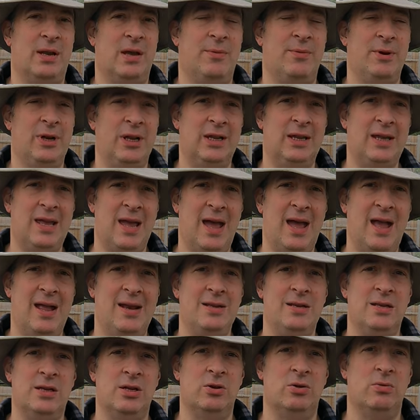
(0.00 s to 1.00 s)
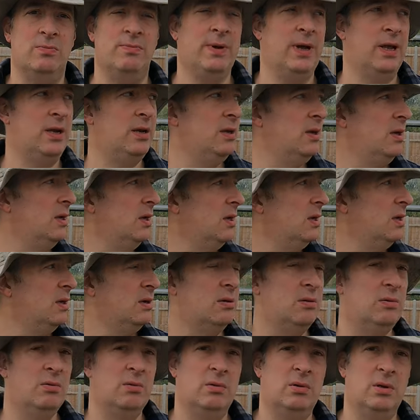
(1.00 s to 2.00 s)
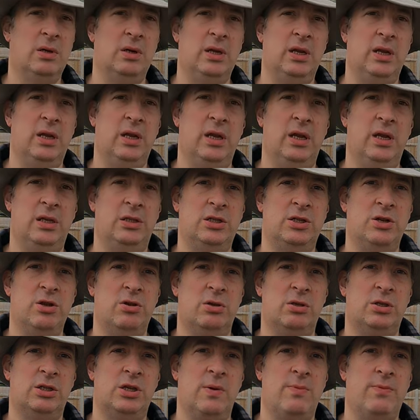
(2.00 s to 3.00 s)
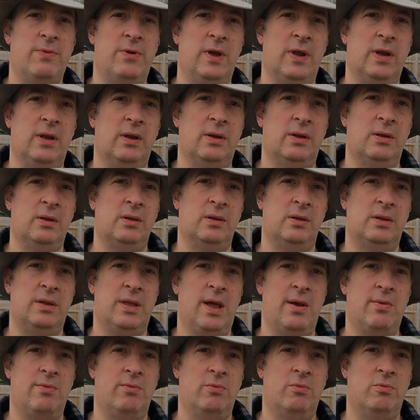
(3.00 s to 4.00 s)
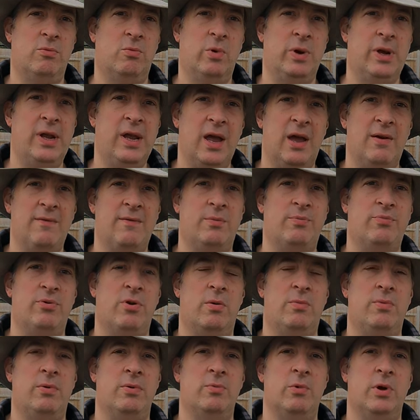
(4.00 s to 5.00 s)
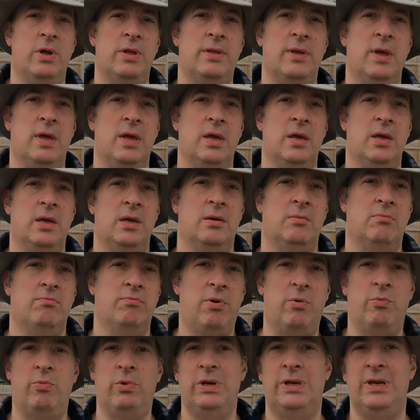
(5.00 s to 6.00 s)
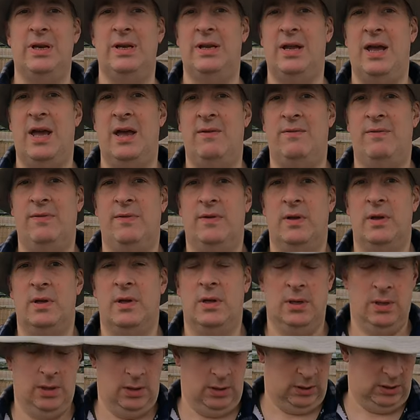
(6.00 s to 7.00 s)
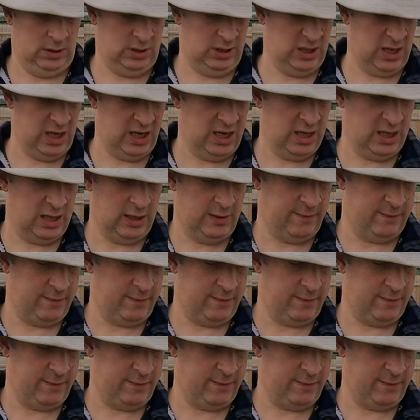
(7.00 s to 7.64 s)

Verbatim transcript: I mean, it can do, but it's not something that we have a problem with, but we did have seedy